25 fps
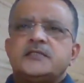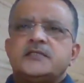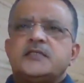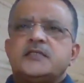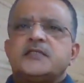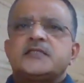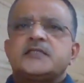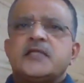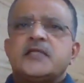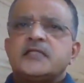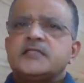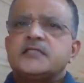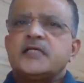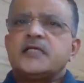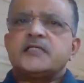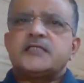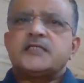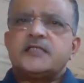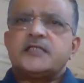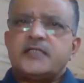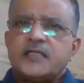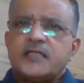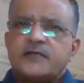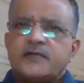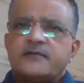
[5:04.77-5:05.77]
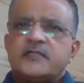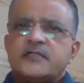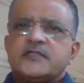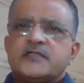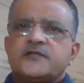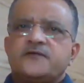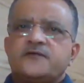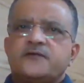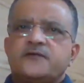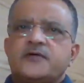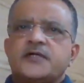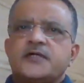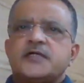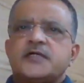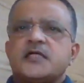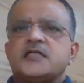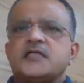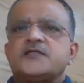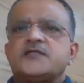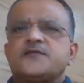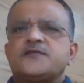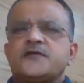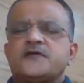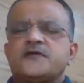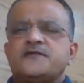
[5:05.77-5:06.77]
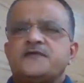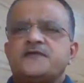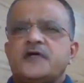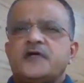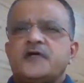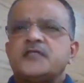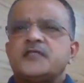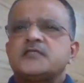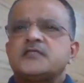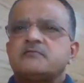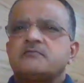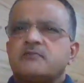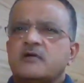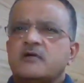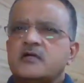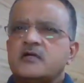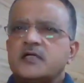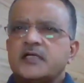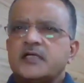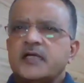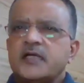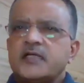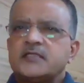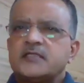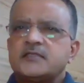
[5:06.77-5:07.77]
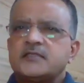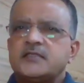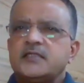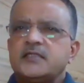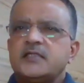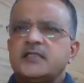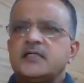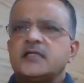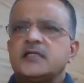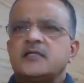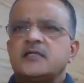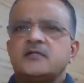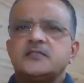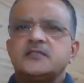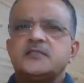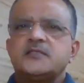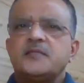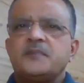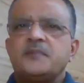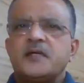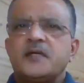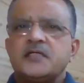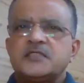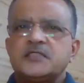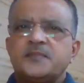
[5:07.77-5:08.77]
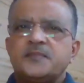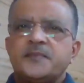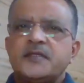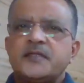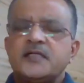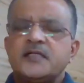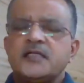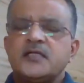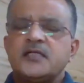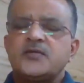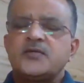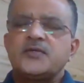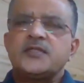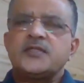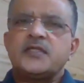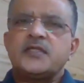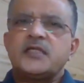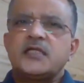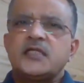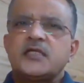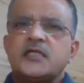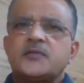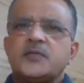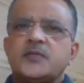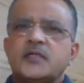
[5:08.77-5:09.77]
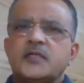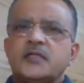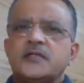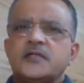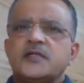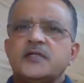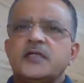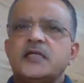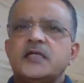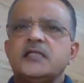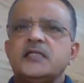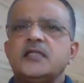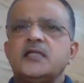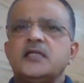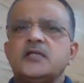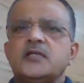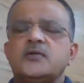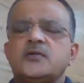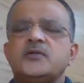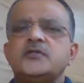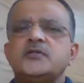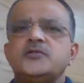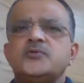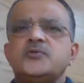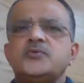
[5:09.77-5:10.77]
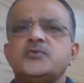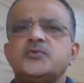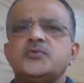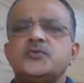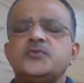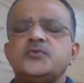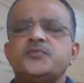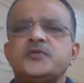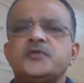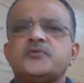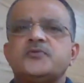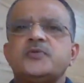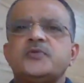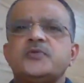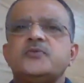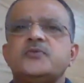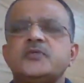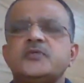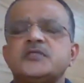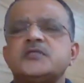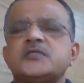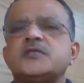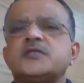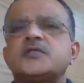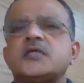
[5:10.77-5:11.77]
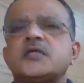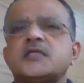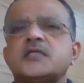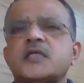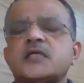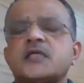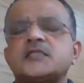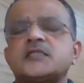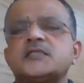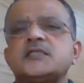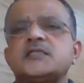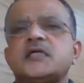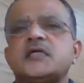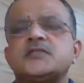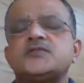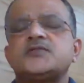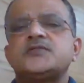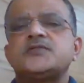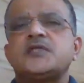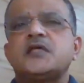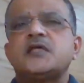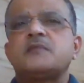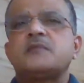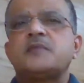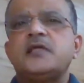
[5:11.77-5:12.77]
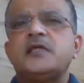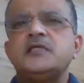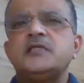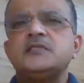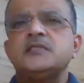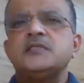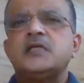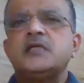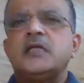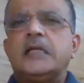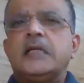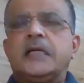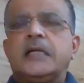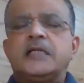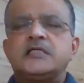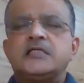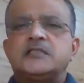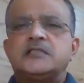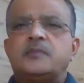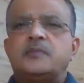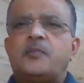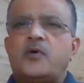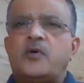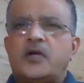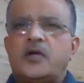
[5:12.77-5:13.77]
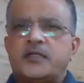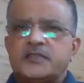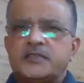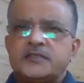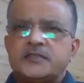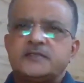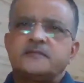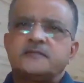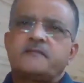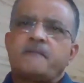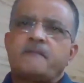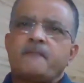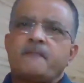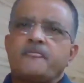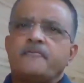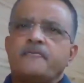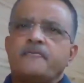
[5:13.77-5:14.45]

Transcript: The transaction request for transfer of fund is broadcasted across the participating node in the network, and the node between which the transaction has to take place responds.